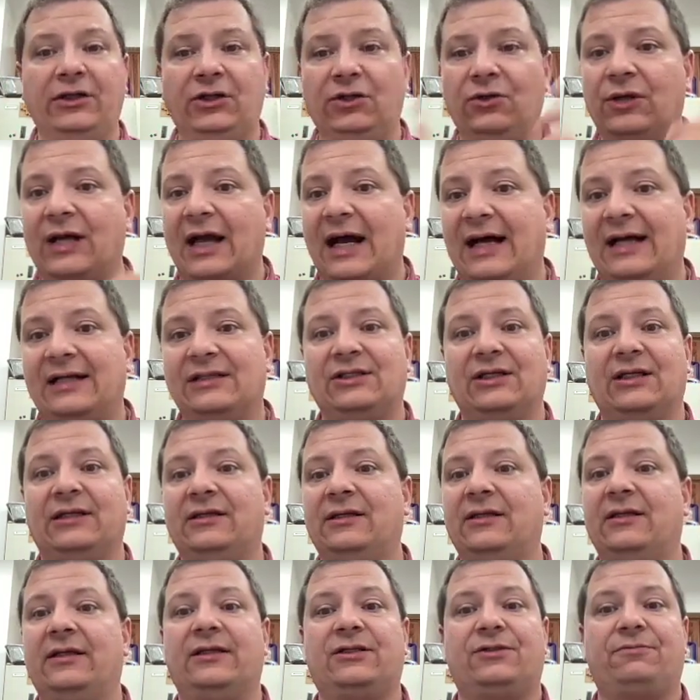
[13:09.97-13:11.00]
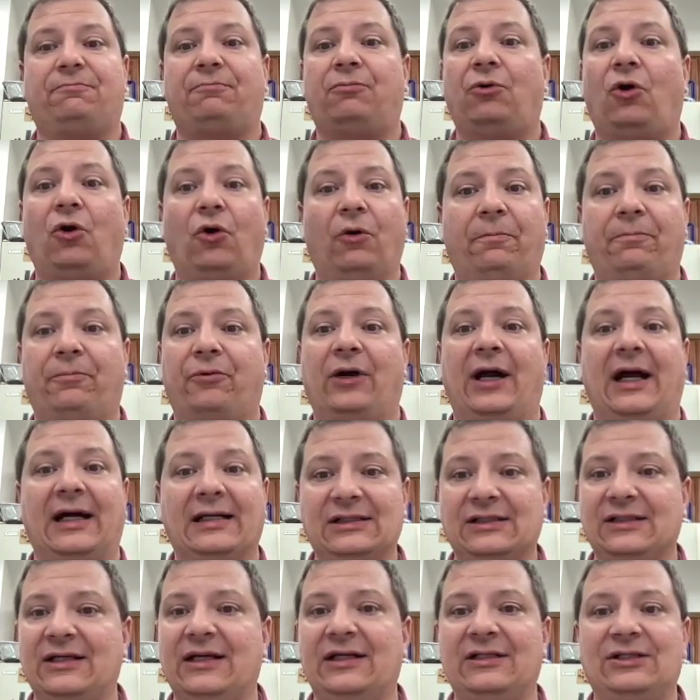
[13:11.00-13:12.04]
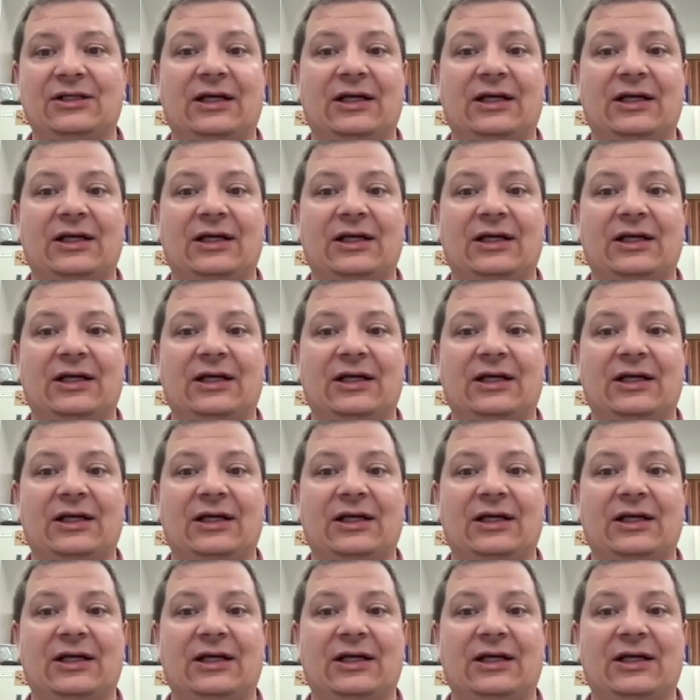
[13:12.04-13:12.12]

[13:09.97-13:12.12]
you guys into this whole process,